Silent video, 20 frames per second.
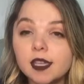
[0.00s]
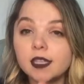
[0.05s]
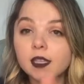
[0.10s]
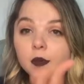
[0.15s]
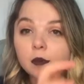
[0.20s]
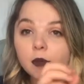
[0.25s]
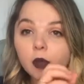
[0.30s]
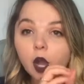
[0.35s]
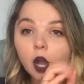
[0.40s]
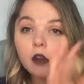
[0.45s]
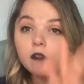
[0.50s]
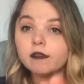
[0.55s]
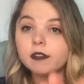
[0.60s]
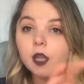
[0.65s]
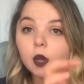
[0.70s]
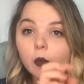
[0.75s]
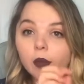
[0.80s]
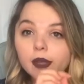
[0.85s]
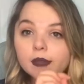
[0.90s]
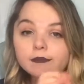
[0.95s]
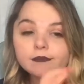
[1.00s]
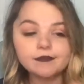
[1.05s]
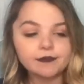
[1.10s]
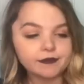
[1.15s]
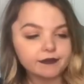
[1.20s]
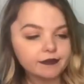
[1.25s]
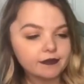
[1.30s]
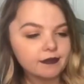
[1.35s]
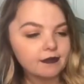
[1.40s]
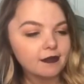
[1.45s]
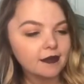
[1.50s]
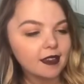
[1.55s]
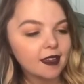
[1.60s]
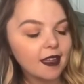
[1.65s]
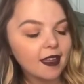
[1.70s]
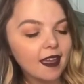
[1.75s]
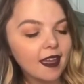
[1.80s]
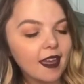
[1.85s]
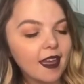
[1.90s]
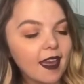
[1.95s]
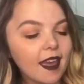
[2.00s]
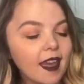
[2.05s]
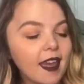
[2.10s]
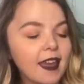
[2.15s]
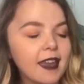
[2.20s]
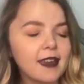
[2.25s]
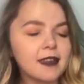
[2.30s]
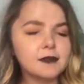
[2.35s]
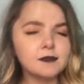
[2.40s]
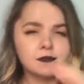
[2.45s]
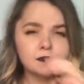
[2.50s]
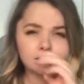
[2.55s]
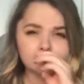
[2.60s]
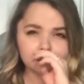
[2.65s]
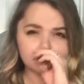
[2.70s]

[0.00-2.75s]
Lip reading: get the milk flowing. And